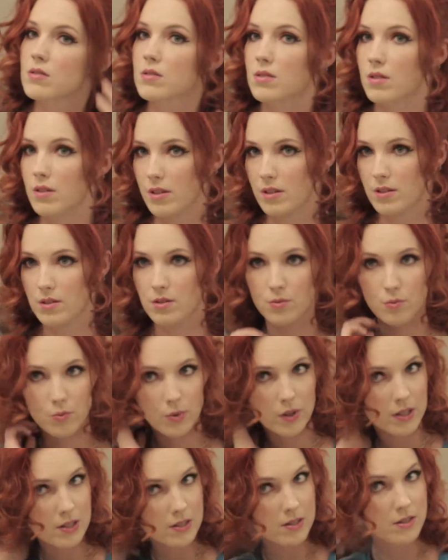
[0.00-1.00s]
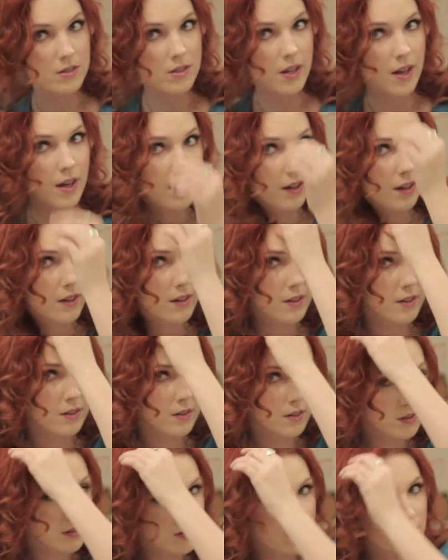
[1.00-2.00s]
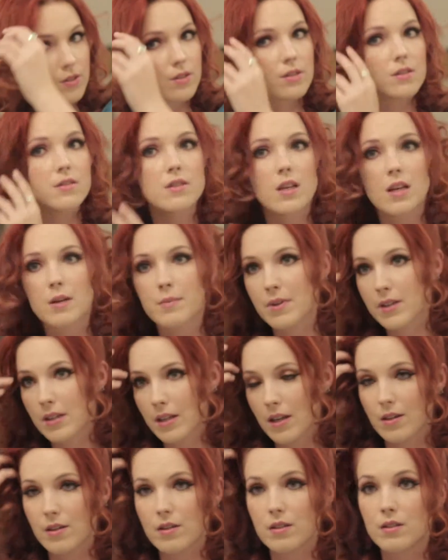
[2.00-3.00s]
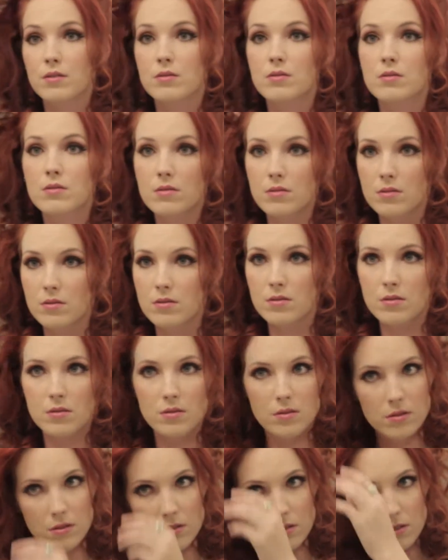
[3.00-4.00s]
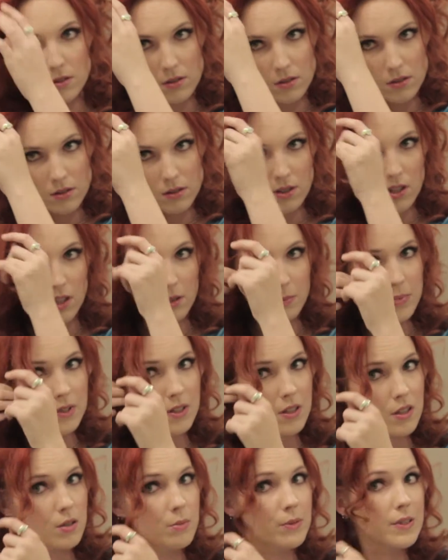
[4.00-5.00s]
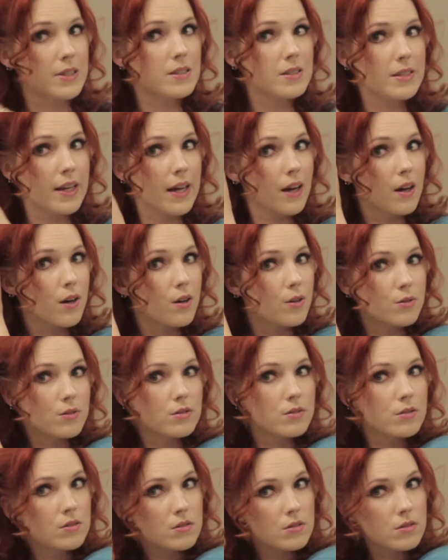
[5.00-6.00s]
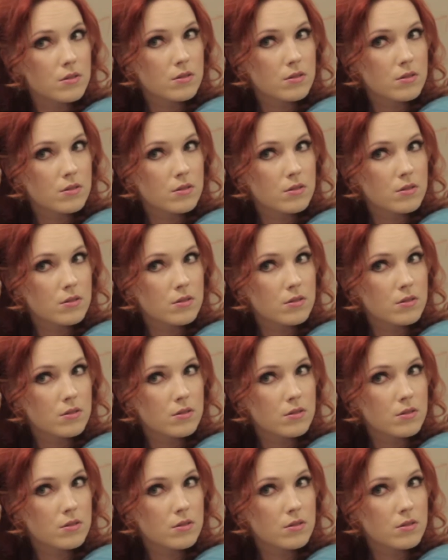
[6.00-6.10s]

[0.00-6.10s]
So there's one side. Do the same on the other. Keep a little bit down.